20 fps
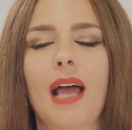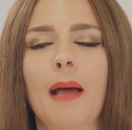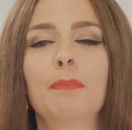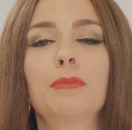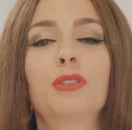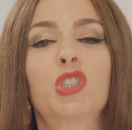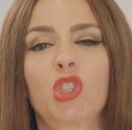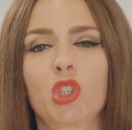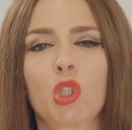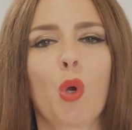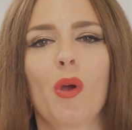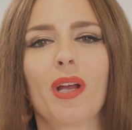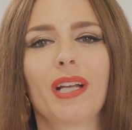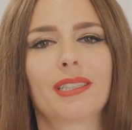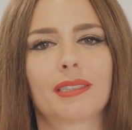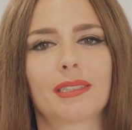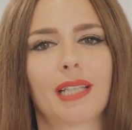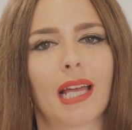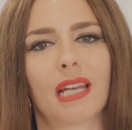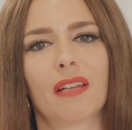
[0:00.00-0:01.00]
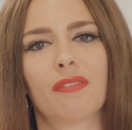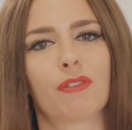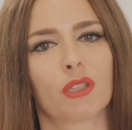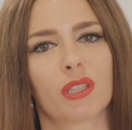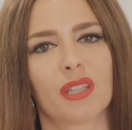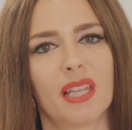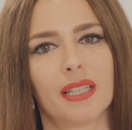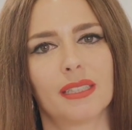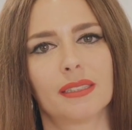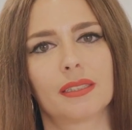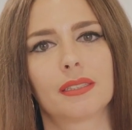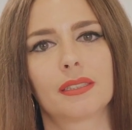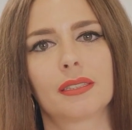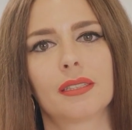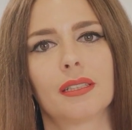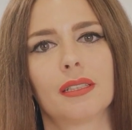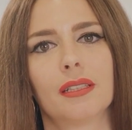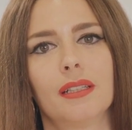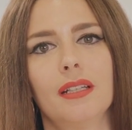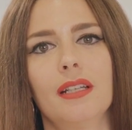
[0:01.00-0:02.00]
I'm so excited for
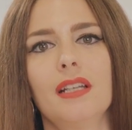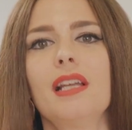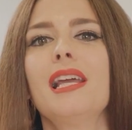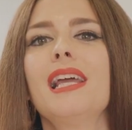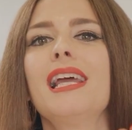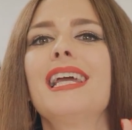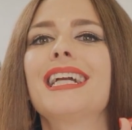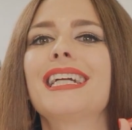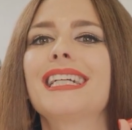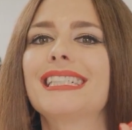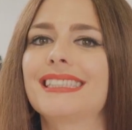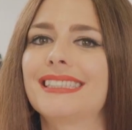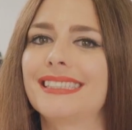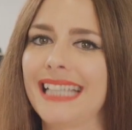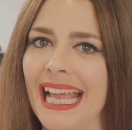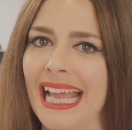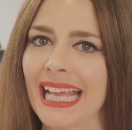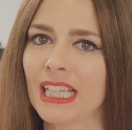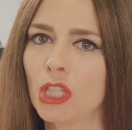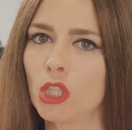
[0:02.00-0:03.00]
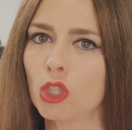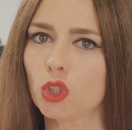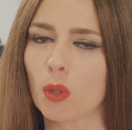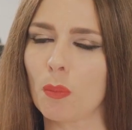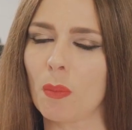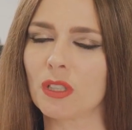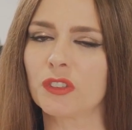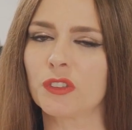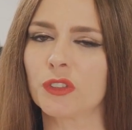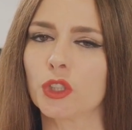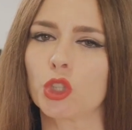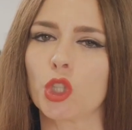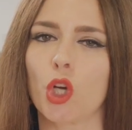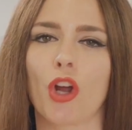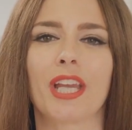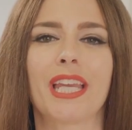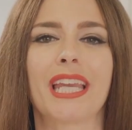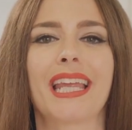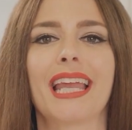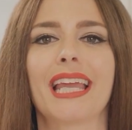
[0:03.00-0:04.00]
this. Thank you so much for
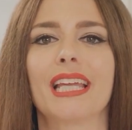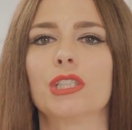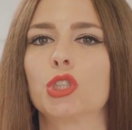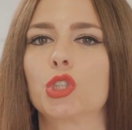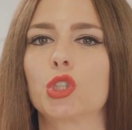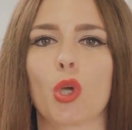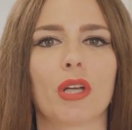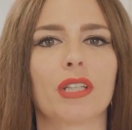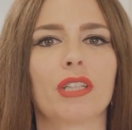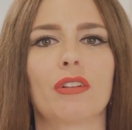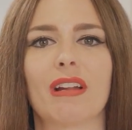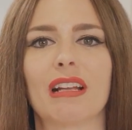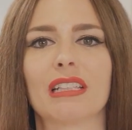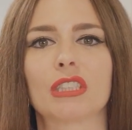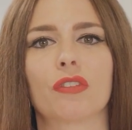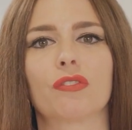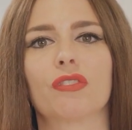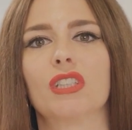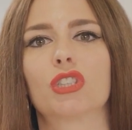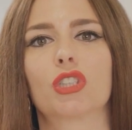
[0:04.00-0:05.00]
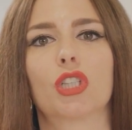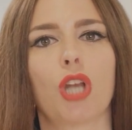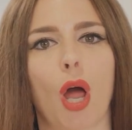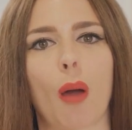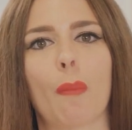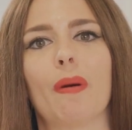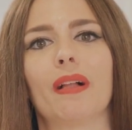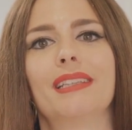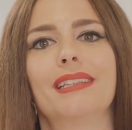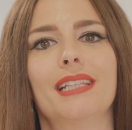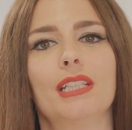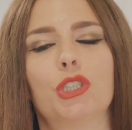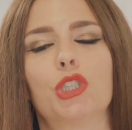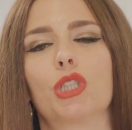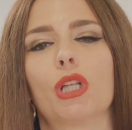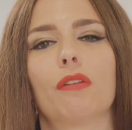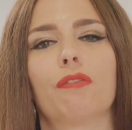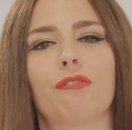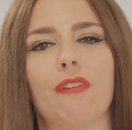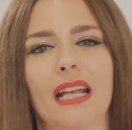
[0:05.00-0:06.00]
joining. Enjoy the rest of this Global
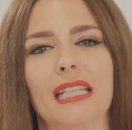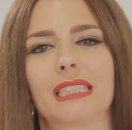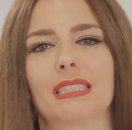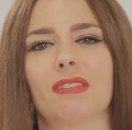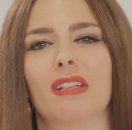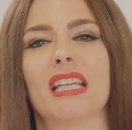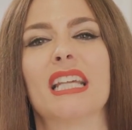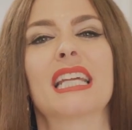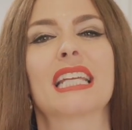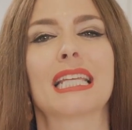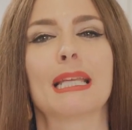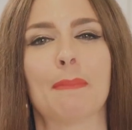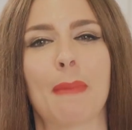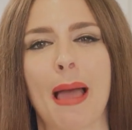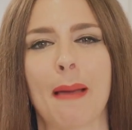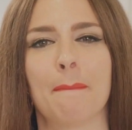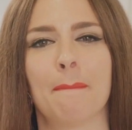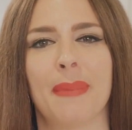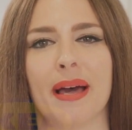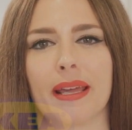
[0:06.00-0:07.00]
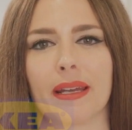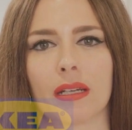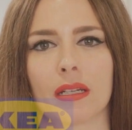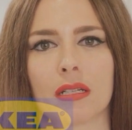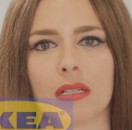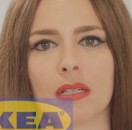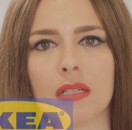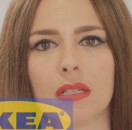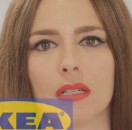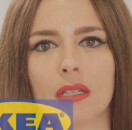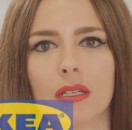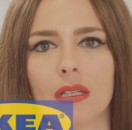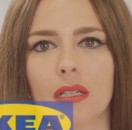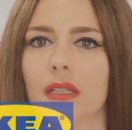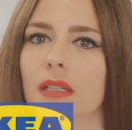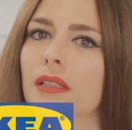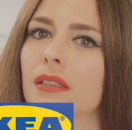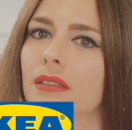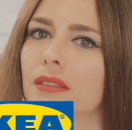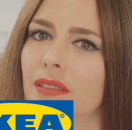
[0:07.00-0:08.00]
Digital Festival, and remember,
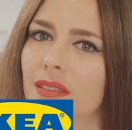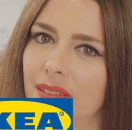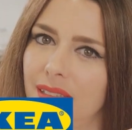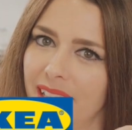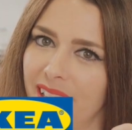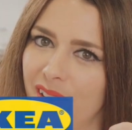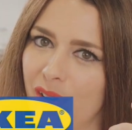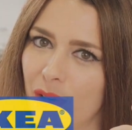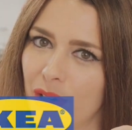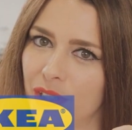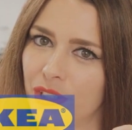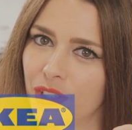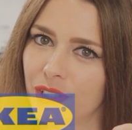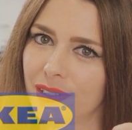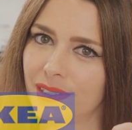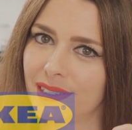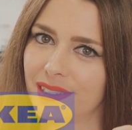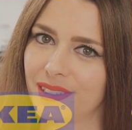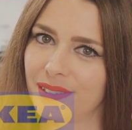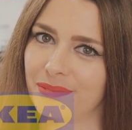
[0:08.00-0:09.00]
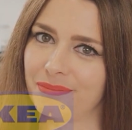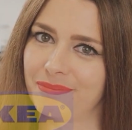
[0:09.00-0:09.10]
stay gorgeous.